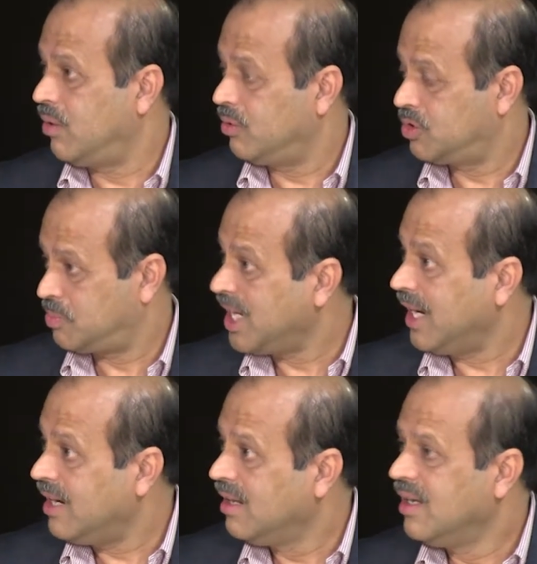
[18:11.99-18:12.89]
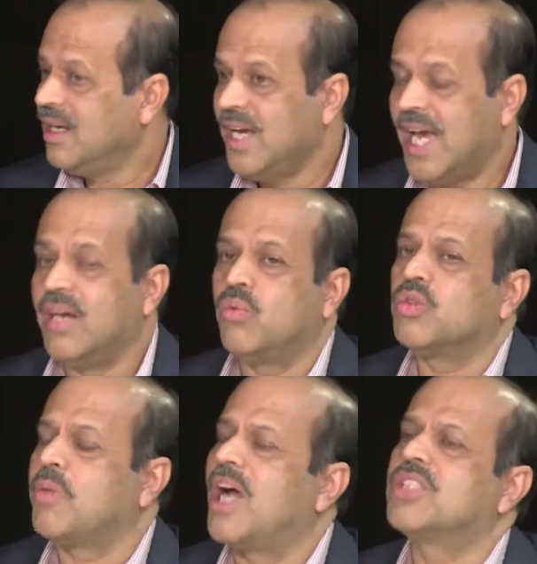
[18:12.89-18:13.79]
speed, and it
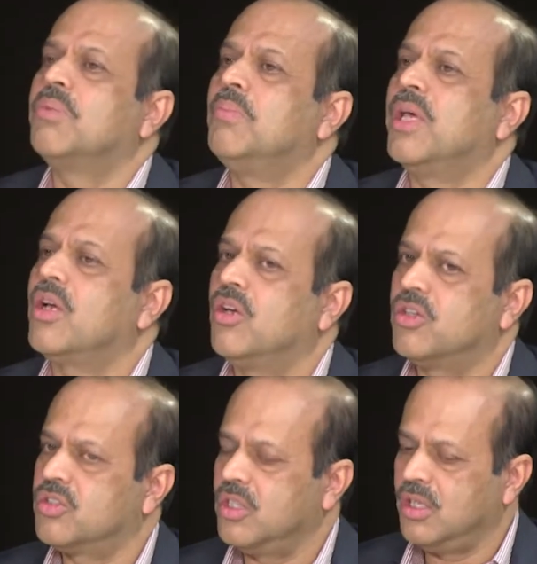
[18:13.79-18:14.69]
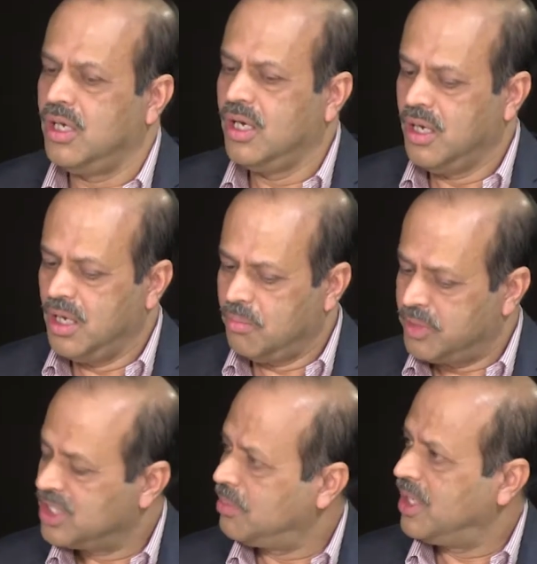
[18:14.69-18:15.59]
was possible because the
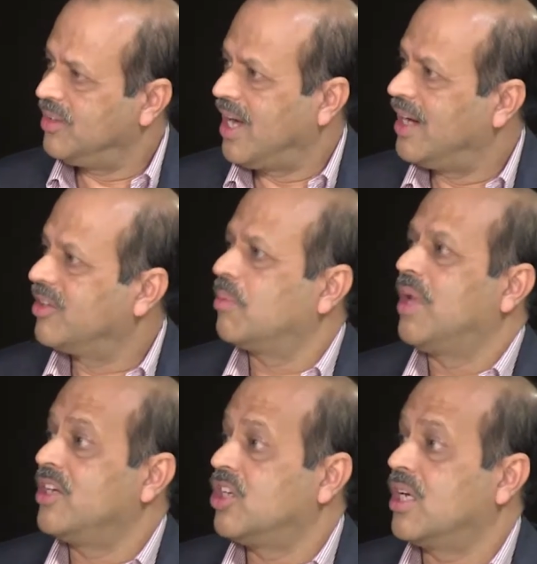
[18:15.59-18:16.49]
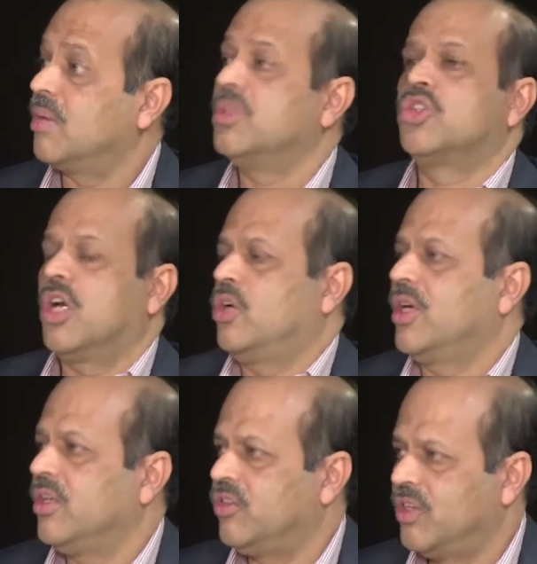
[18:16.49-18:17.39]
PCB design and supply chain companies got
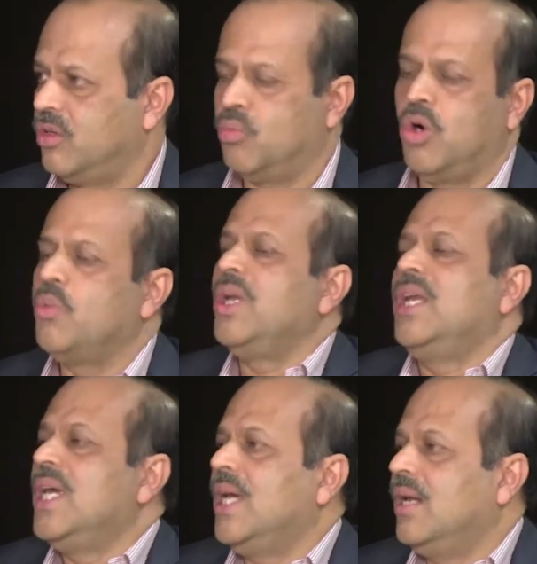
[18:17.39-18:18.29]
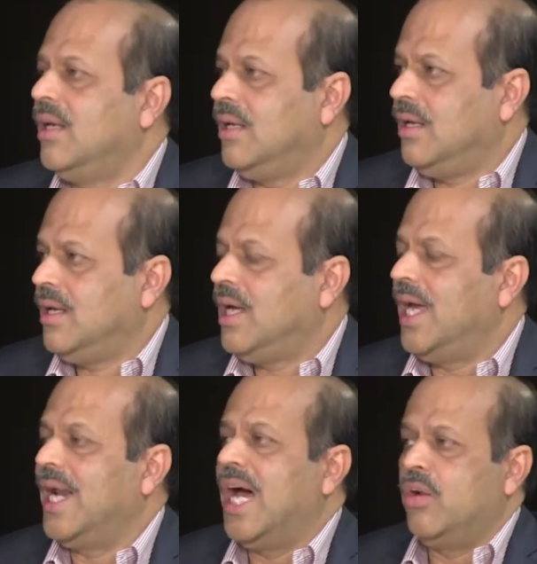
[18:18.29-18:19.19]
together and said, what do we need
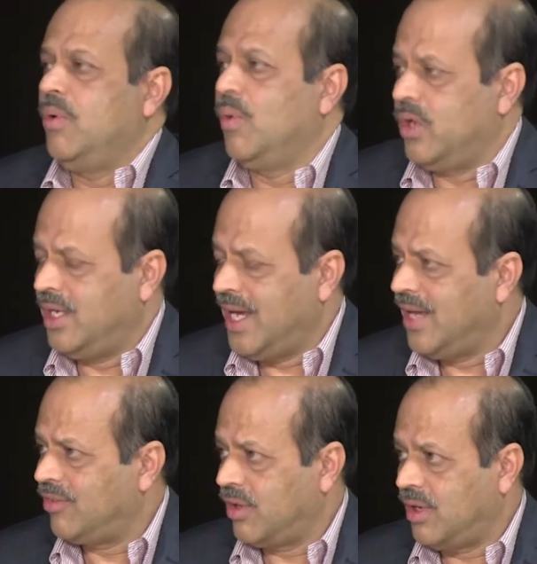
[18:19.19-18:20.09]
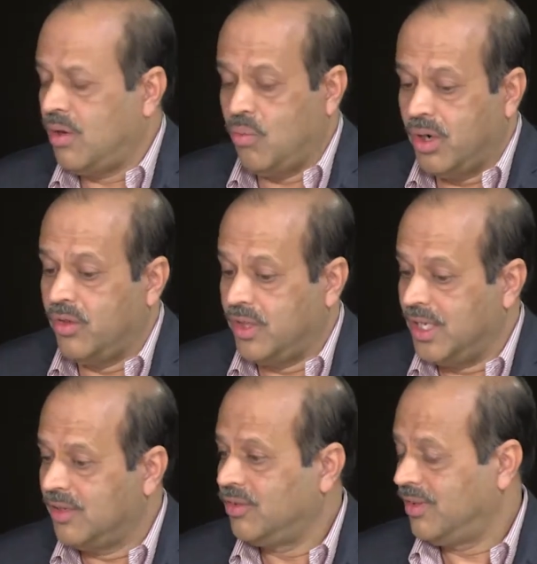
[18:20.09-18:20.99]
and how do we want to enhance it? And one of the
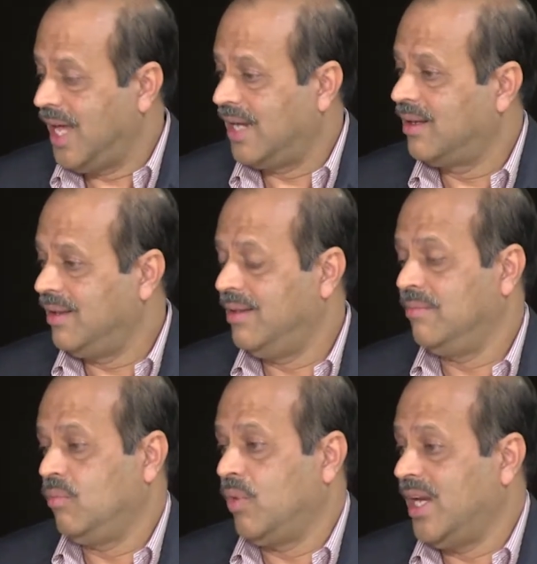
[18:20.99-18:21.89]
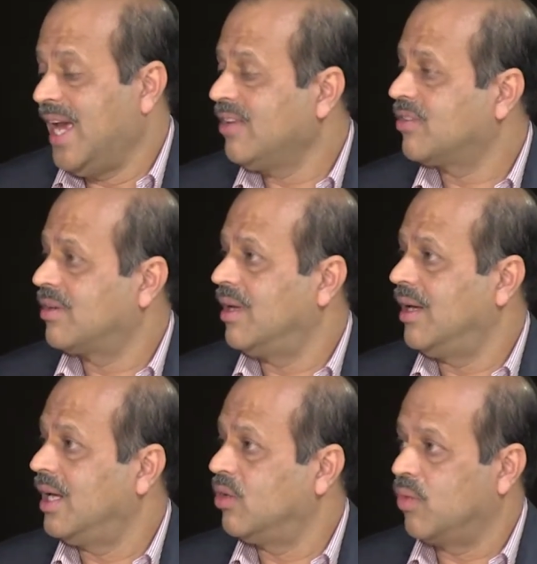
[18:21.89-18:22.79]
things that we enhanced
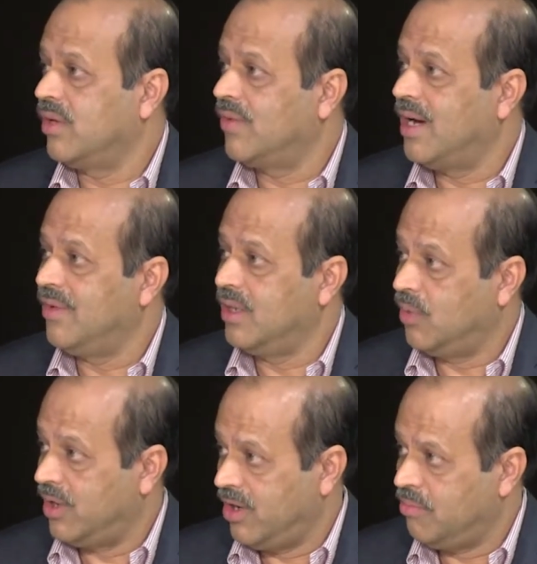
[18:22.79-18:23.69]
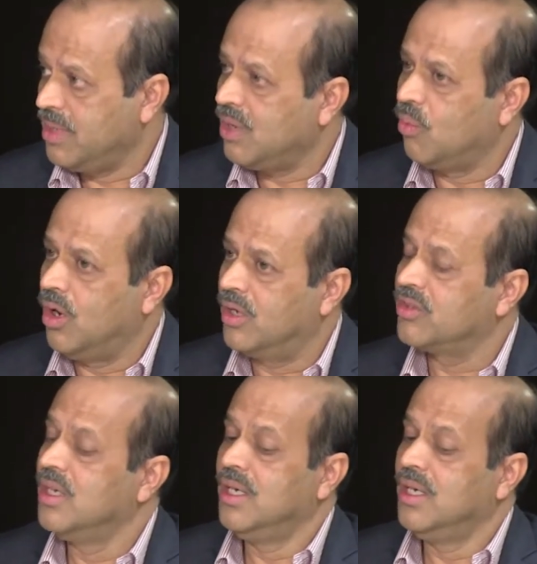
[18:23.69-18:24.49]
in 2581 Rev B was